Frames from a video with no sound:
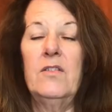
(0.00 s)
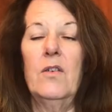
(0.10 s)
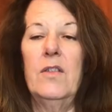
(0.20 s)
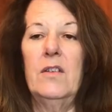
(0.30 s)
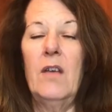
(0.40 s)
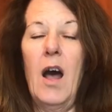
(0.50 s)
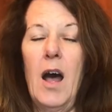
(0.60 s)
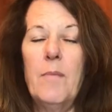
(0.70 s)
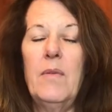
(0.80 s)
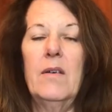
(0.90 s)
on the
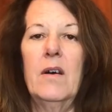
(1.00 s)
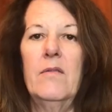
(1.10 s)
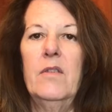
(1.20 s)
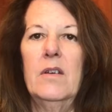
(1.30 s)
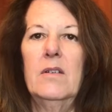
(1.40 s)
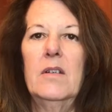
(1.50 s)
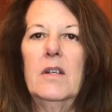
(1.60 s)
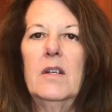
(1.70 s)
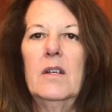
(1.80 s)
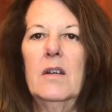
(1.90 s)
top of the
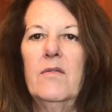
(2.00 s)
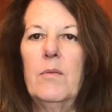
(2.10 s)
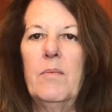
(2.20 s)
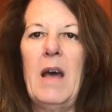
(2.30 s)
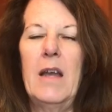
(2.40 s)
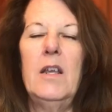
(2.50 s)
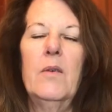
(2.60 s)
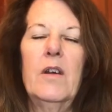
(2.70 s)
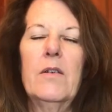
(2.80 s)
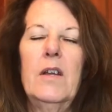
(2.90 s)
patio
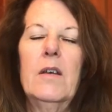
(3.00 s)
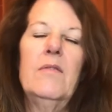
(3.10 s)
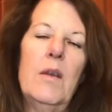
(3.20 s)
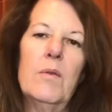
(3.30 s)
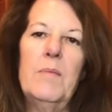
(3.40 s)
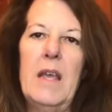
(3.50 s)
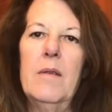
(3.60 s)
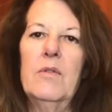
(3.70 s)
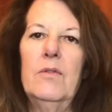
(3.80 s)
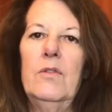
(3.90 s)
area, they will be
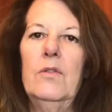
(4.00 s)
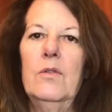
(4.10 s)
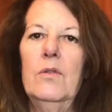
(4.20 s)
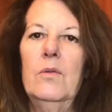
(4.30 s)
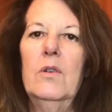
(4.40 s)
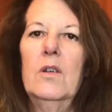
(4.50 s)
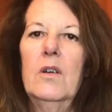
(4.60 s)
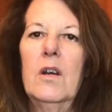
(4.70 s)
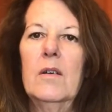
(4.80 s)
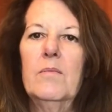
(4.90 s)
able to
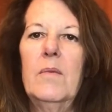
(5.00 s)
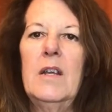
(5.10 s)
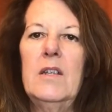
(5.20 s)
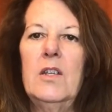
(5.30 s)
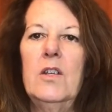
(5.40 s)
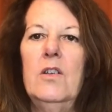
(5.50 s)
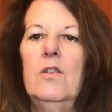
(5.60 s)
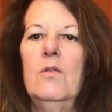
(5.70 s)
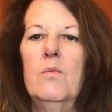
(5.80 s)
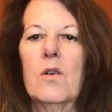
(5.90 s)

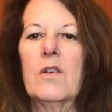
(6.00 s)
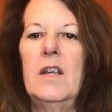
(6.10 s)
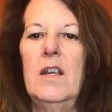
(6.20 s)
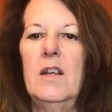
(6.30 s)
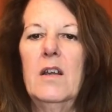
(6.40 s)
continue working